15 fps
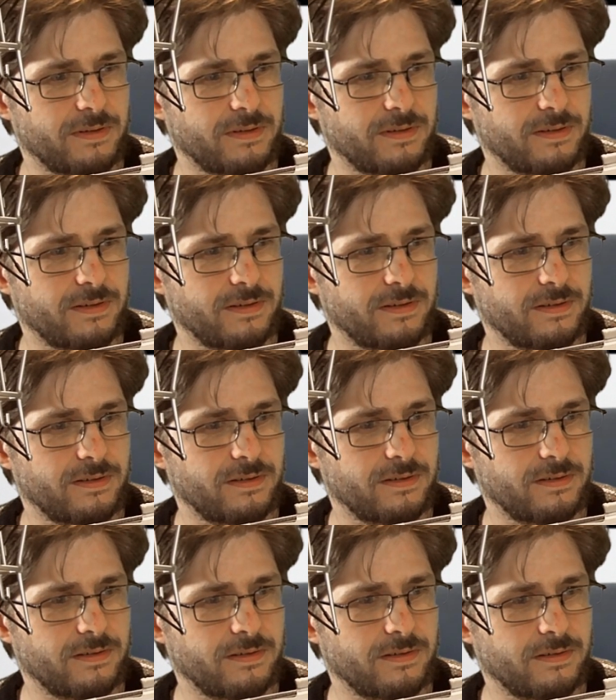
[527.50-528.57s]

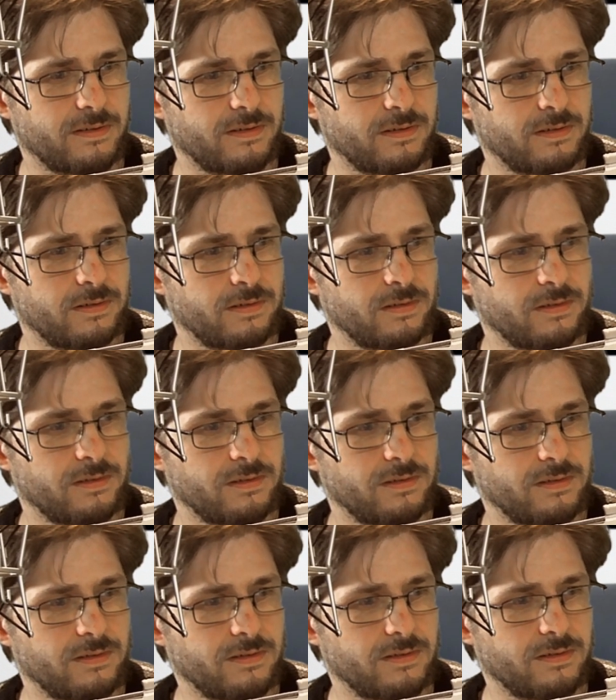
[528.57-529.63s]

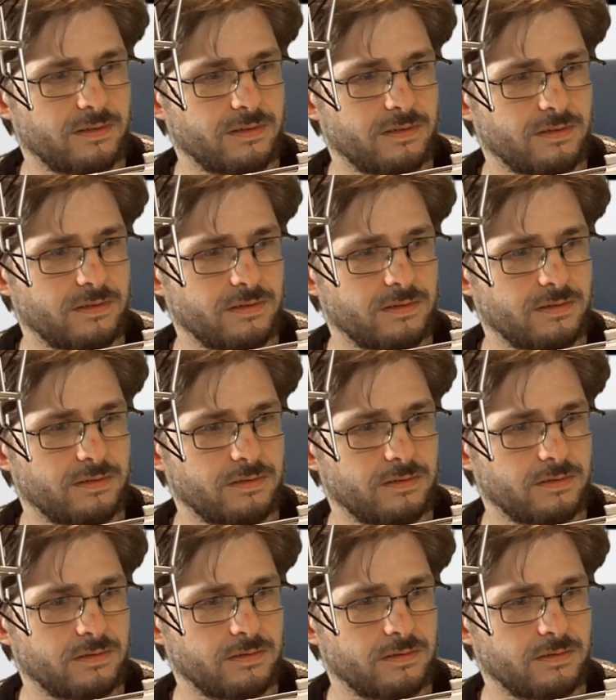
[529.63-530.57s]
No one is speaking in this clip.